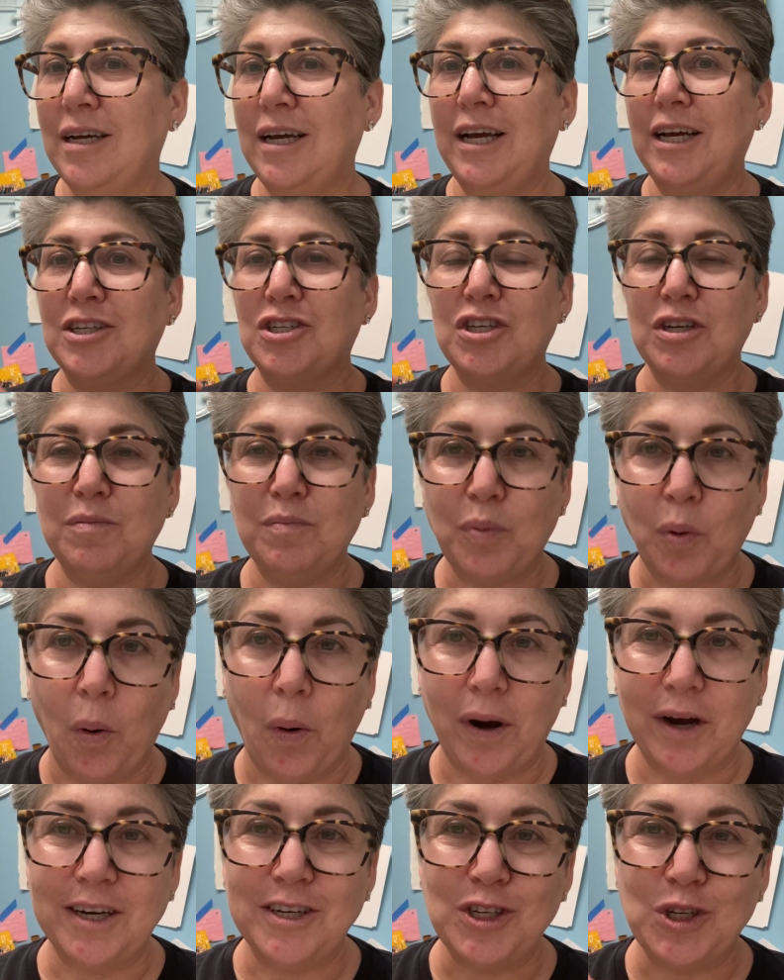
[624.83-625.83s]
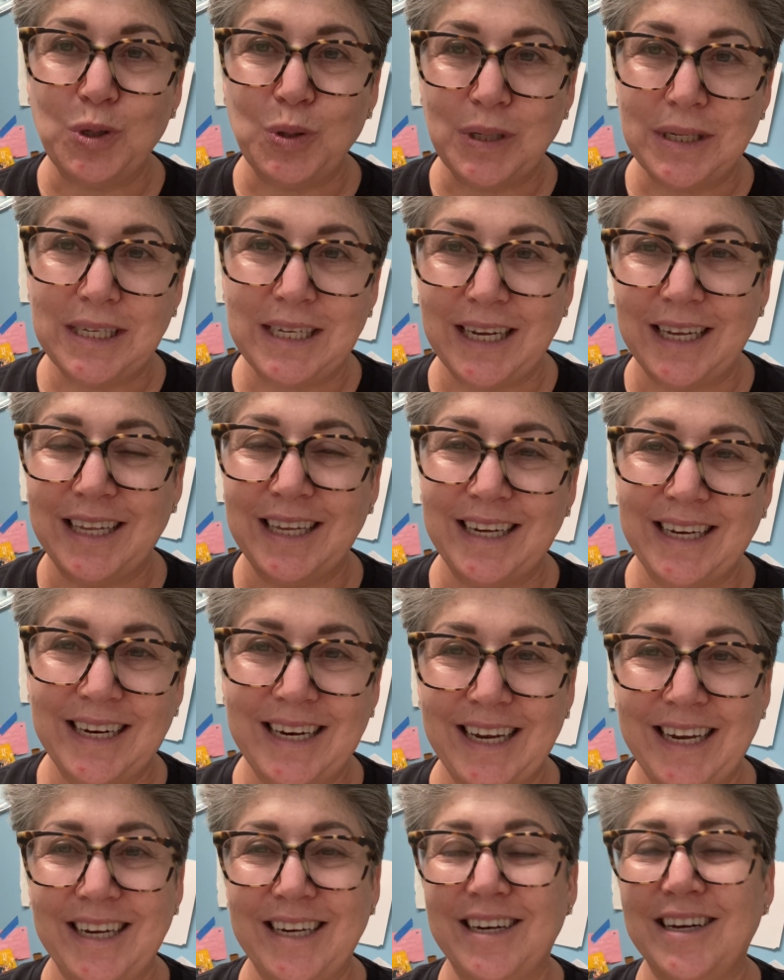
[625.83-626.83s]
It's important to seal it
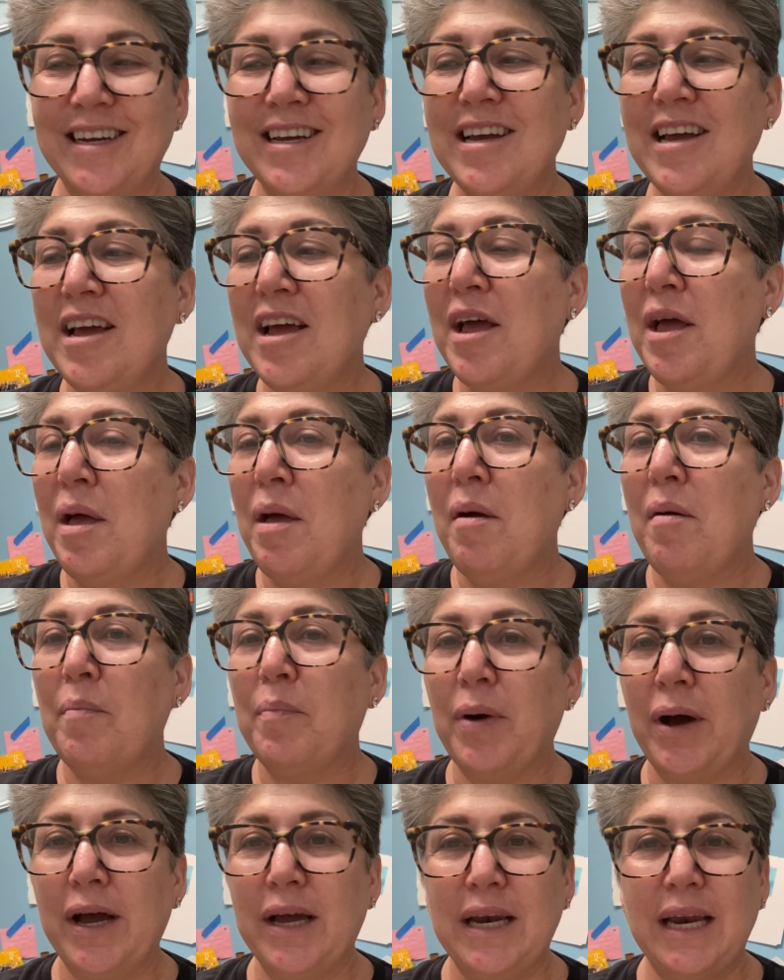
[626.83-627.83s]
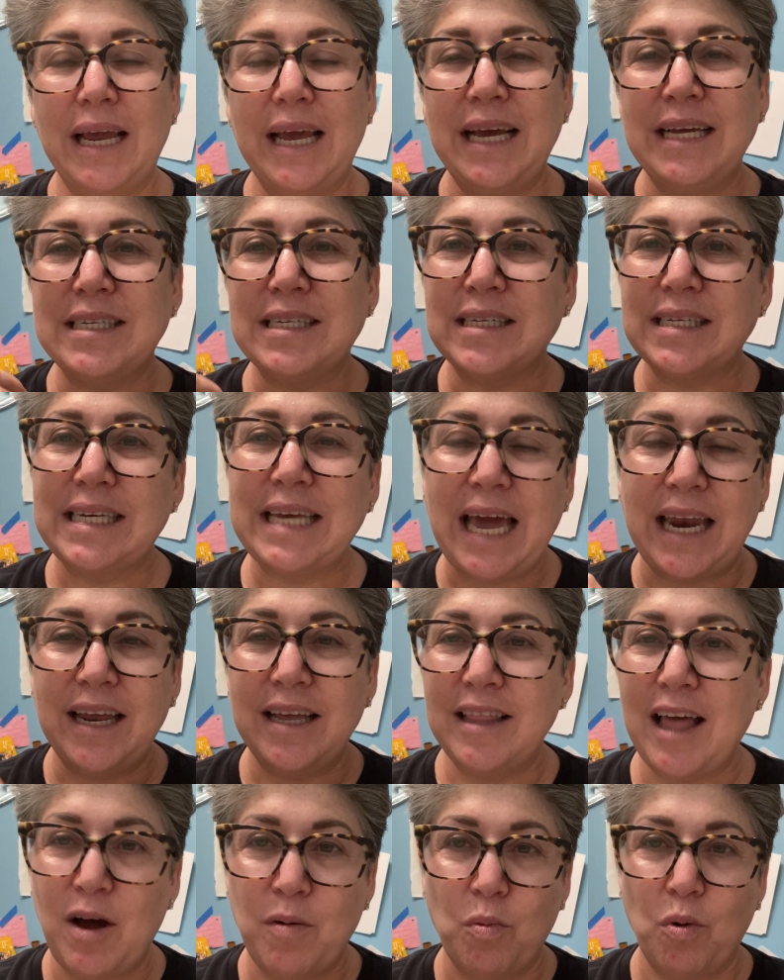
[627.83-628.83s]
in but it's
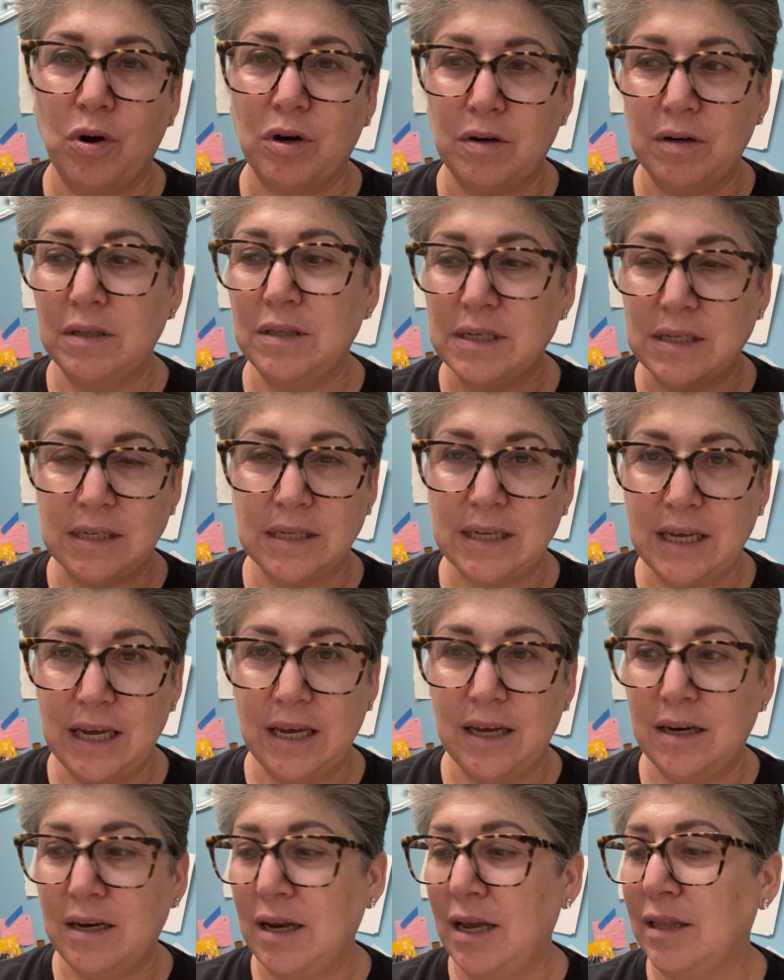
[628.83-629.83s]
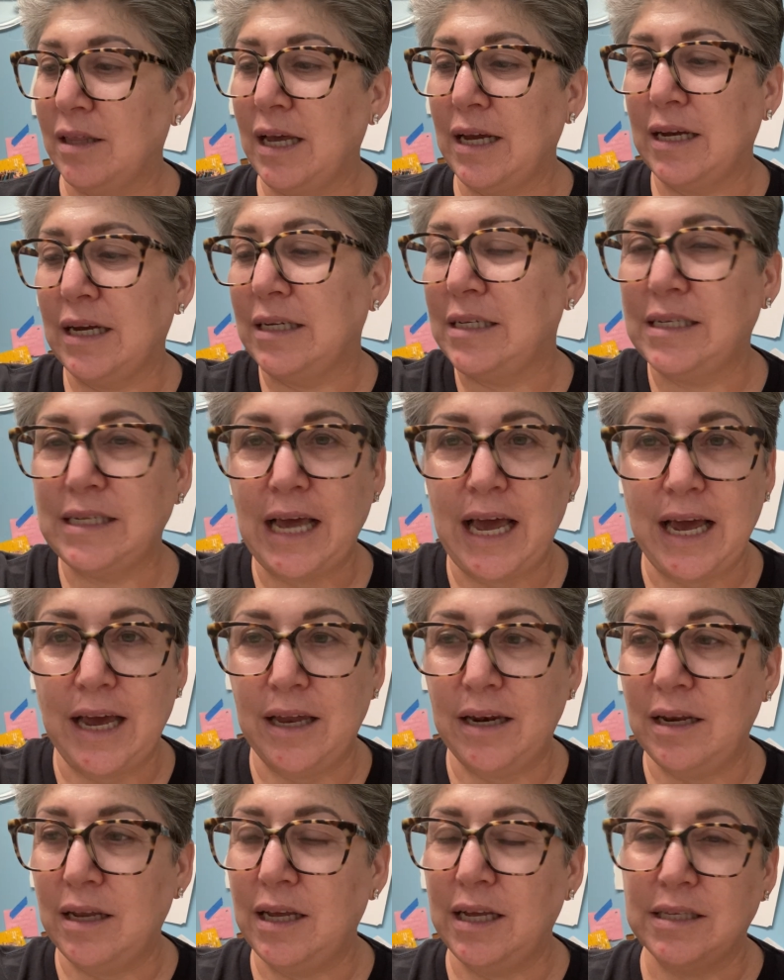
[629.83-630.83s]
getting that water in the skin. And like I
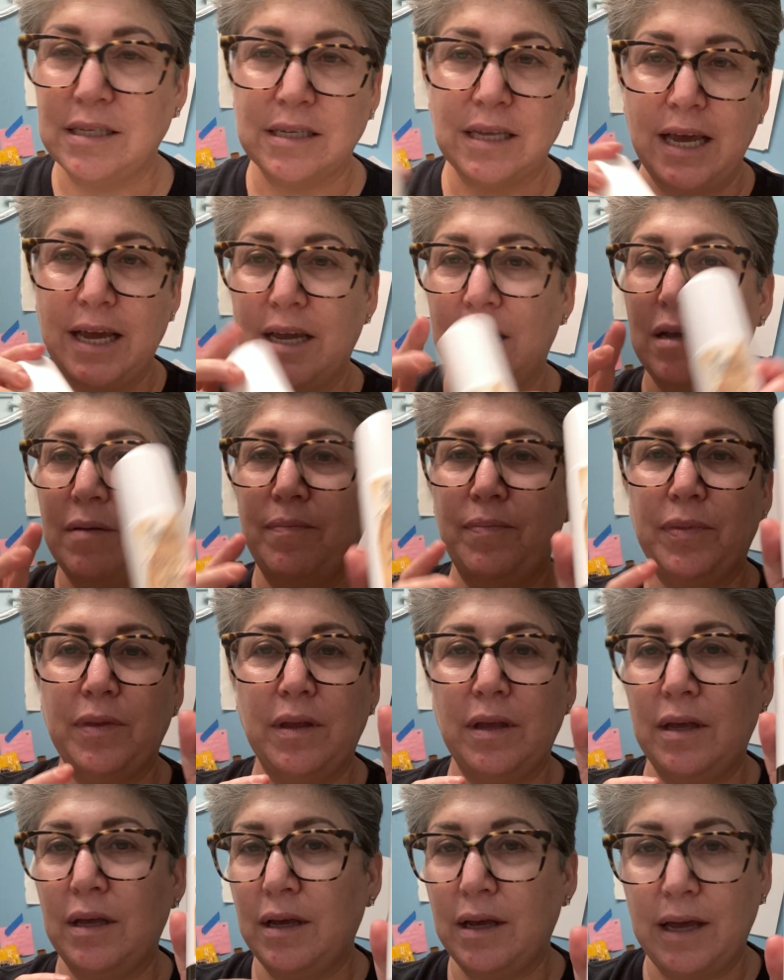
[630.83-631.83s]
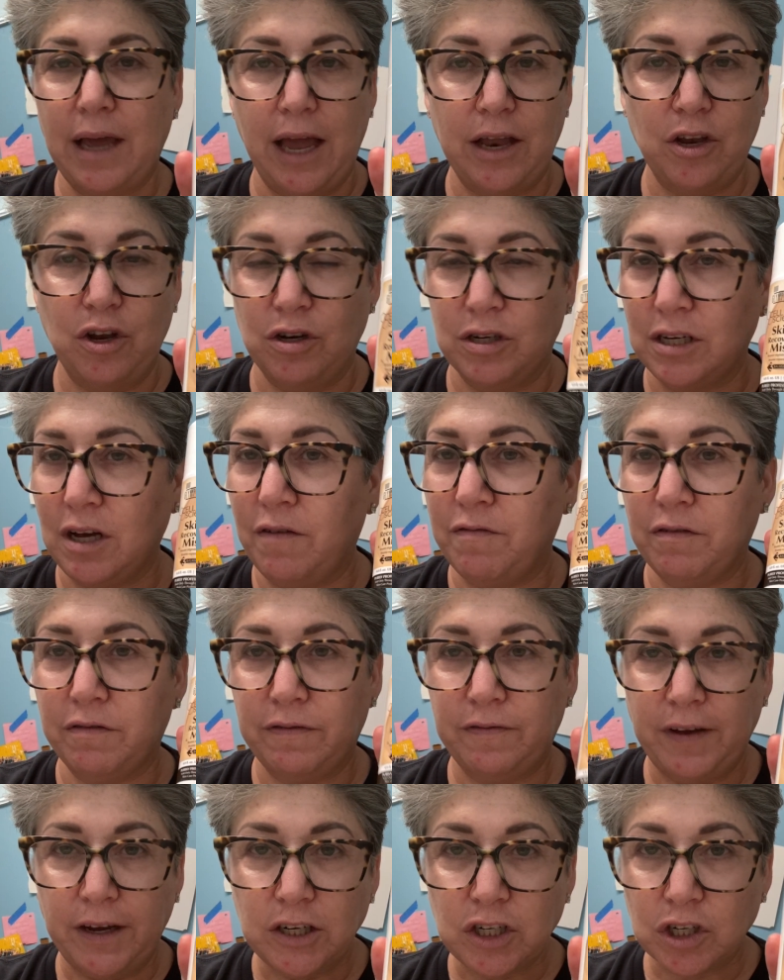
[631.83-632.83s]
said, it's like get yourself a
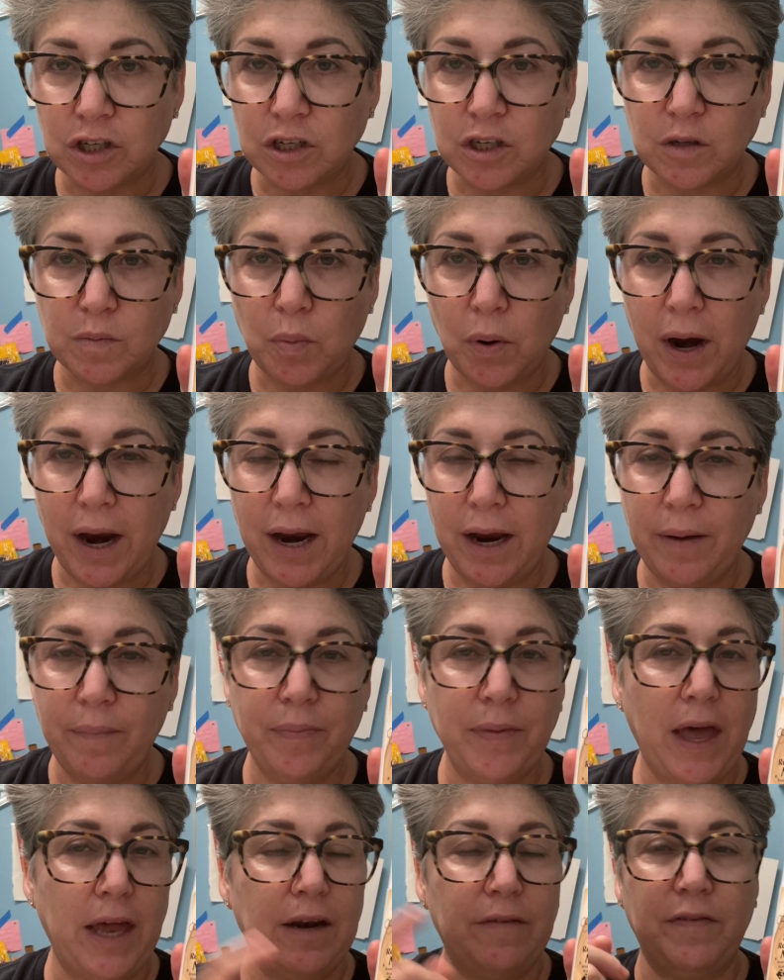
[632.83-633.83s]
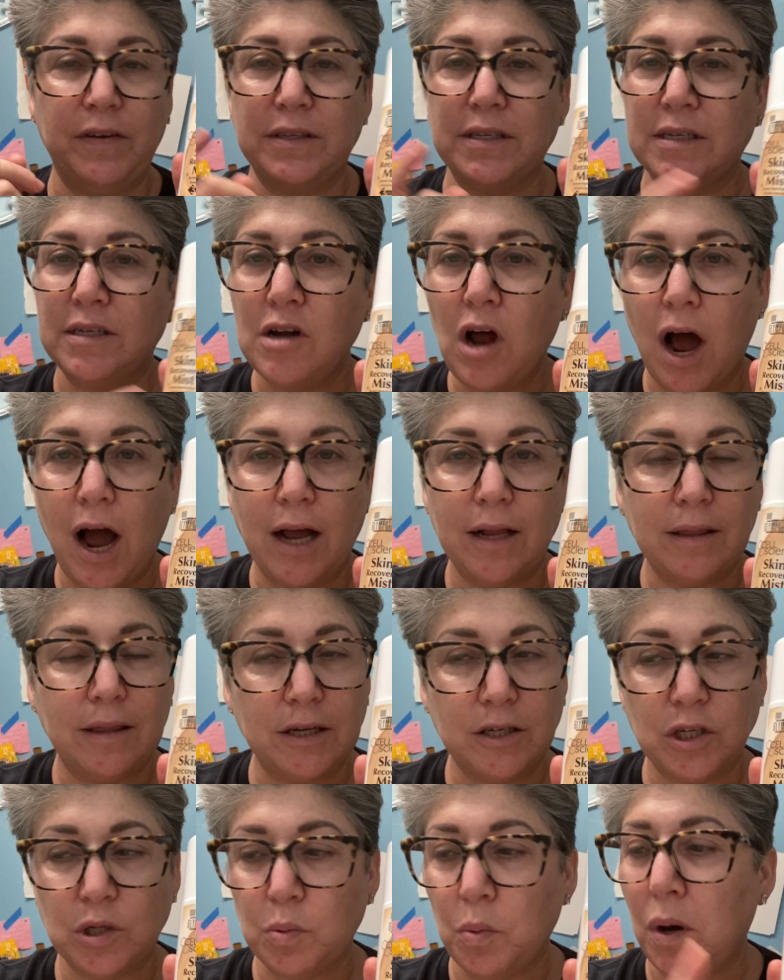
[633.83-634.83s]
facial spray. And if it's not
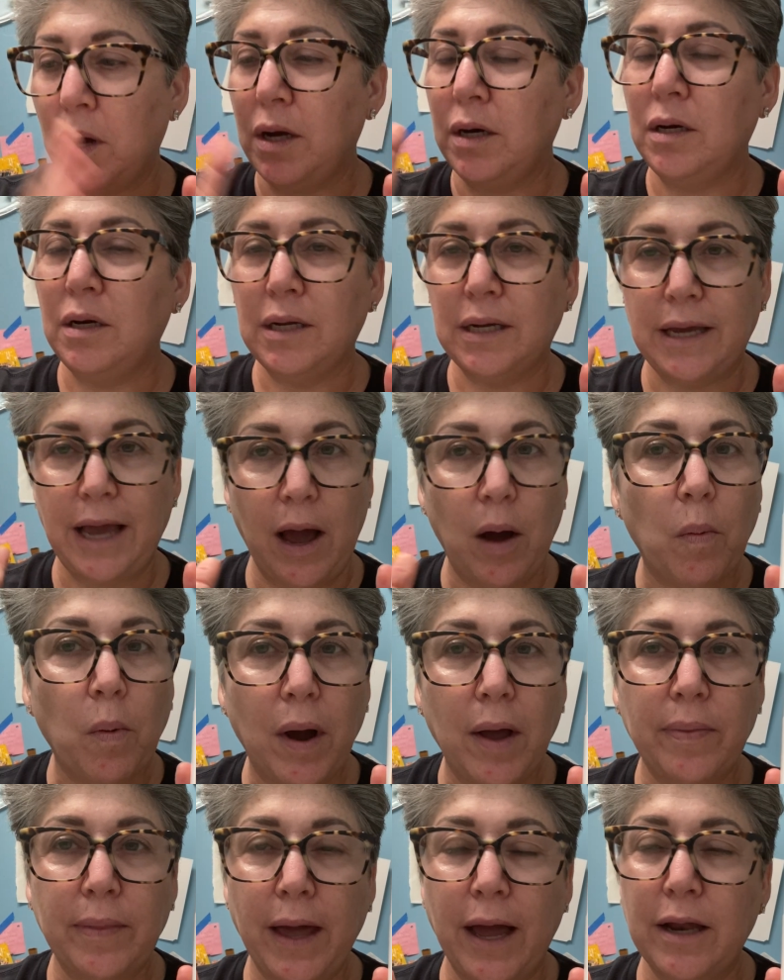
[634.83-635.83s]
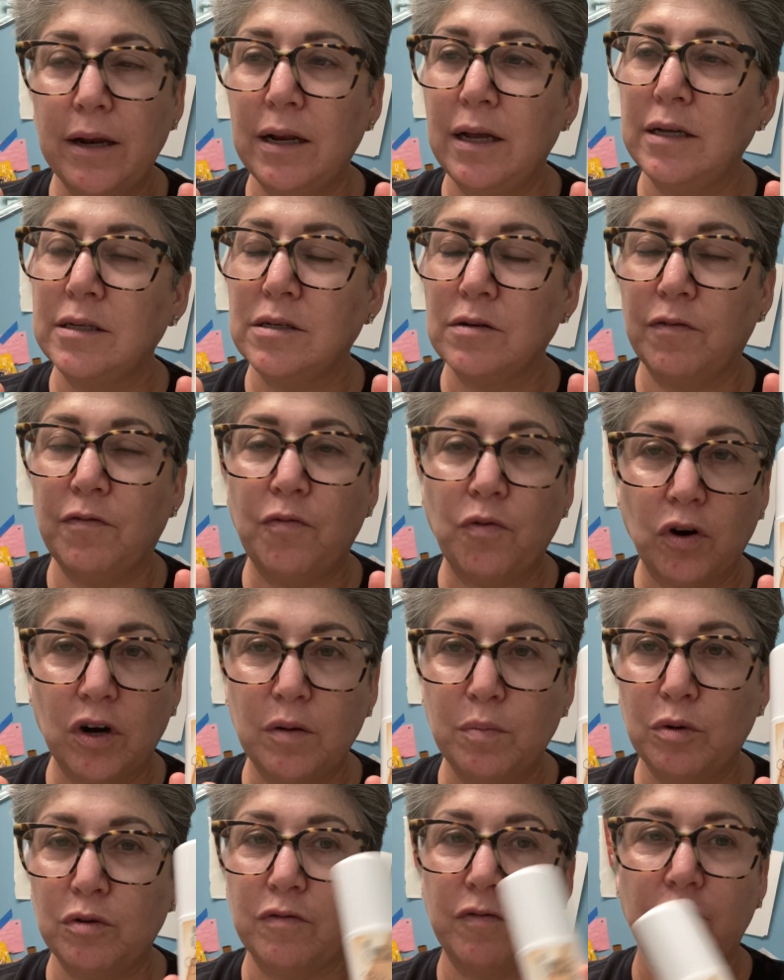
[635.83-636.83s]
this one, get one that is
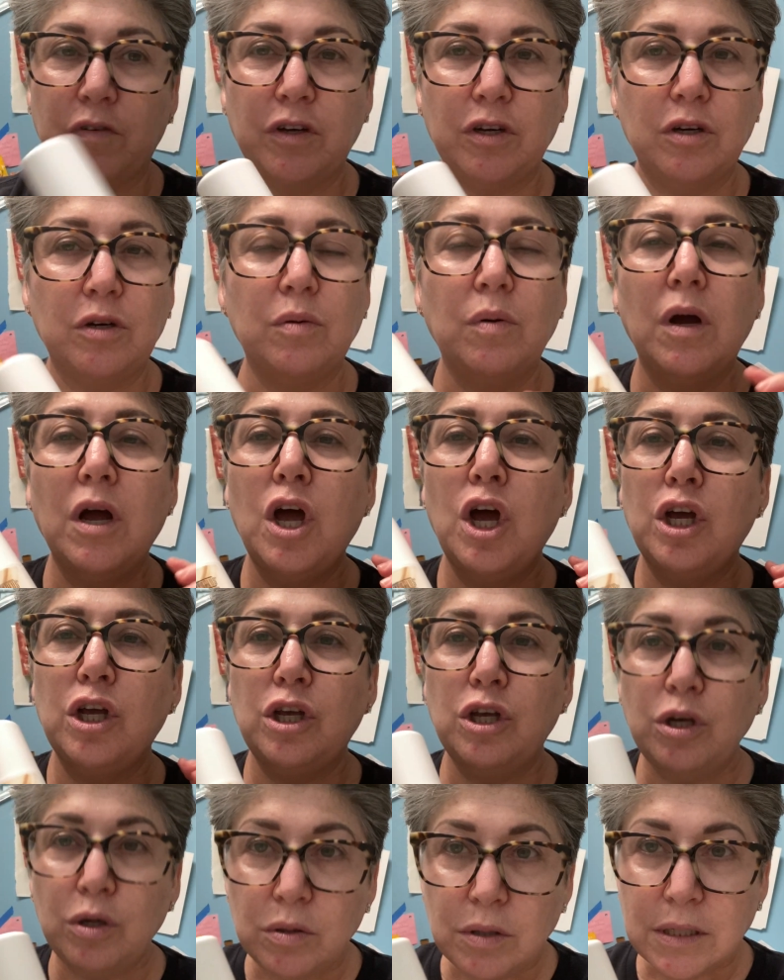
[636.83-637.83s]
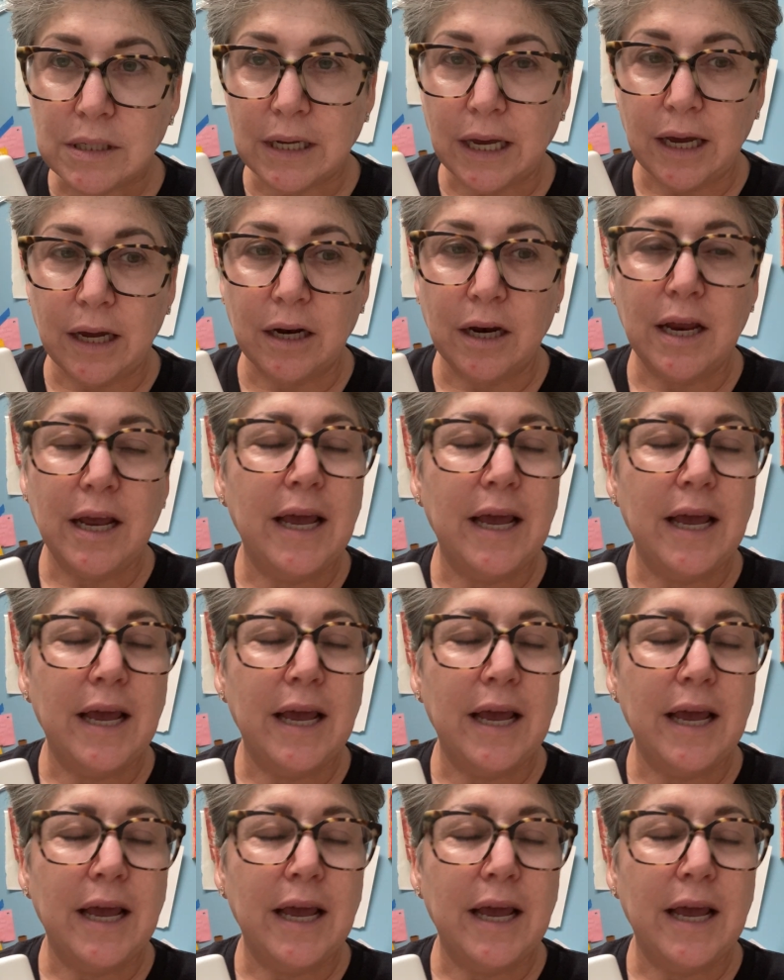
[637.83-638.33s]
affordable for you. Use it.